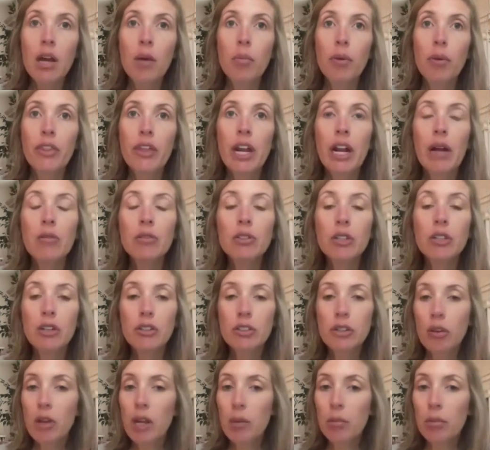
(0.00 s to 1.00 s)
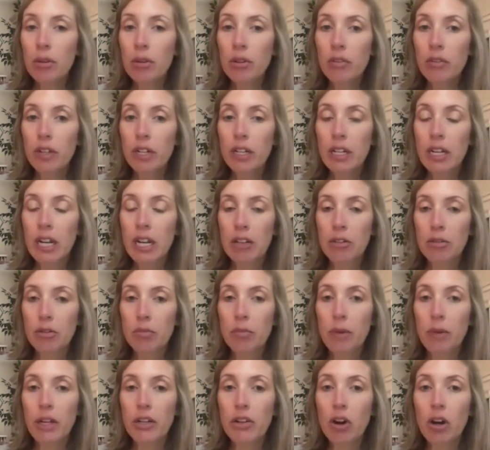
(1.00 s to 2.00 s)
But then I was also able to reconnect
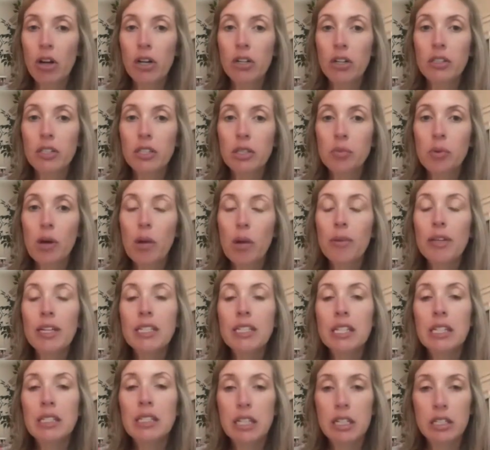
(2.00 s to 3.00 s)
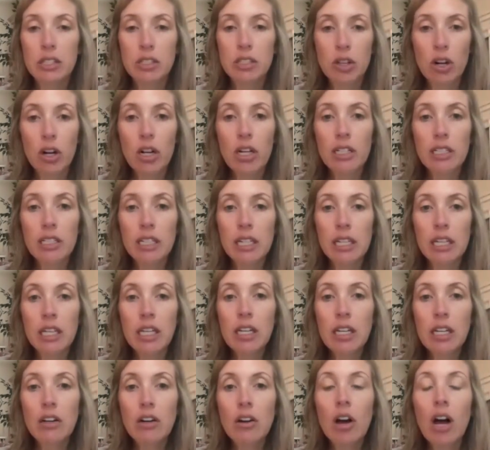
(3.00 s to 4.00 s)
with my daughters as well, because as I started to
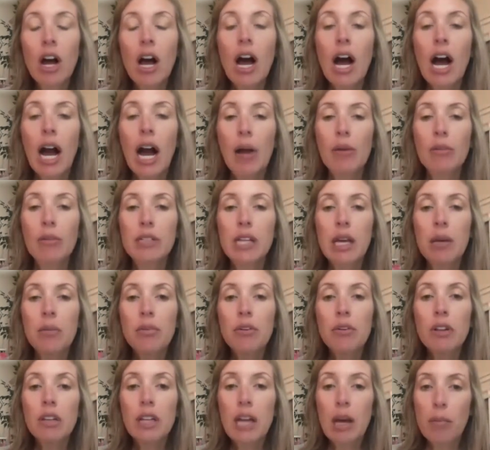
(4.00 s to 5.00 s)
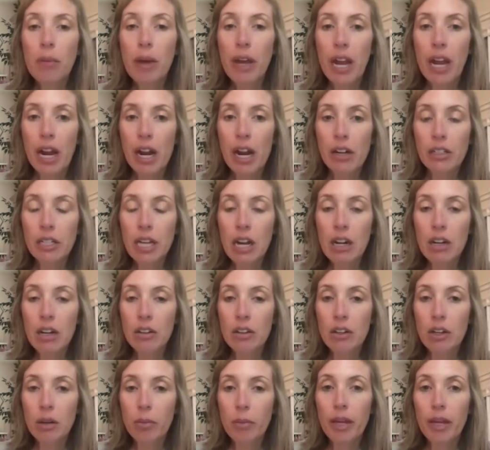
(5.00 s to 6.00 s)
heal, I was able to let my hair down
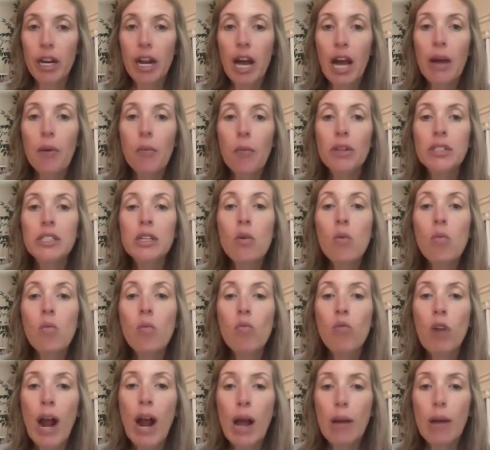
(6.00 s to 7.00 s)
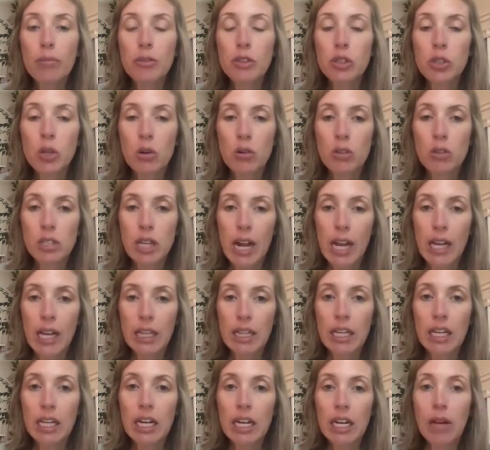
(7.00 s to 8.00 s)
a little bit. I wasn't wrapped so
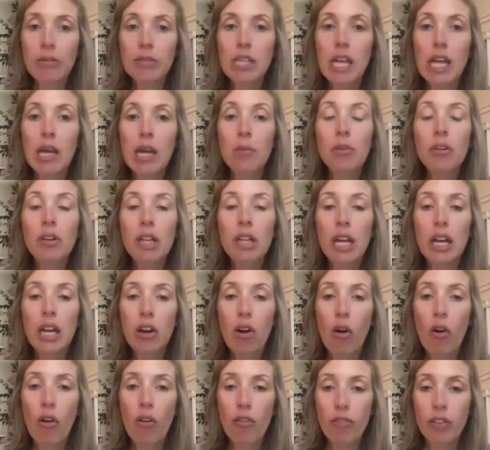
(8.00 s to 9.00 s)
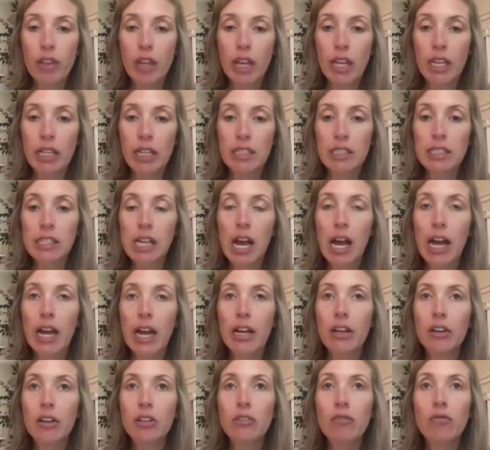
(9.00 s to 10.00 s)
tightly, and I was able to let go of things.
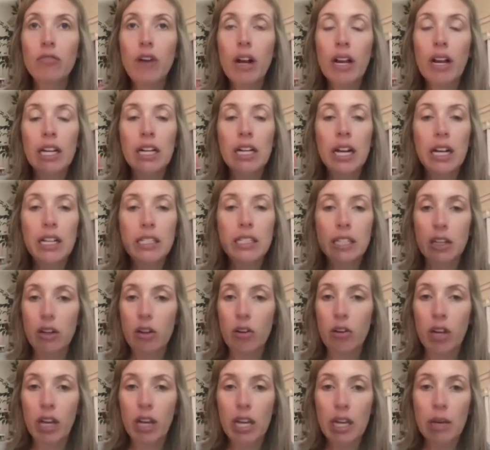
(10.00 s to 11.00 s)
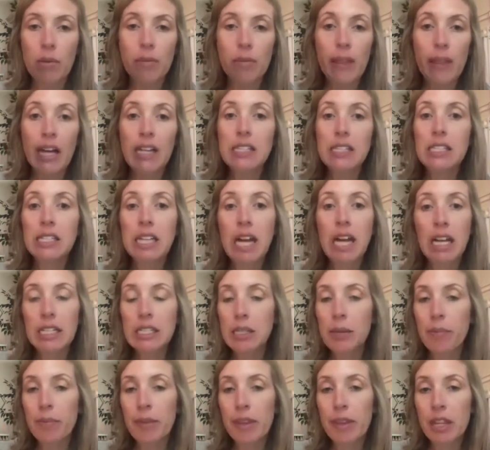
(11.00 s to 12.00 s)
I could recognize, like, okay, Kim, that's
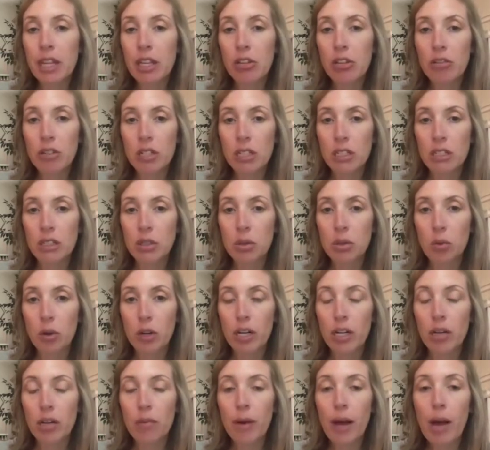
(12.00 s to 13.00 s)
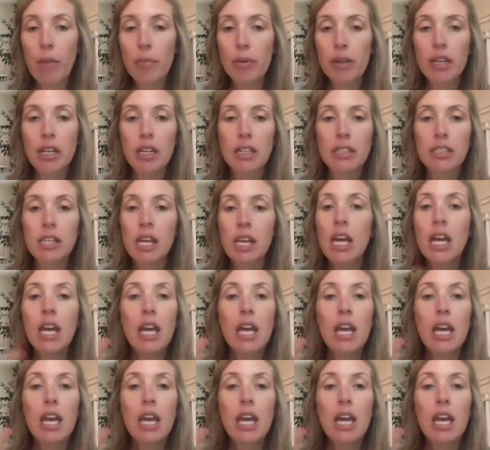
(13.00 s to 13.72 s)
not something that you need to worry about, because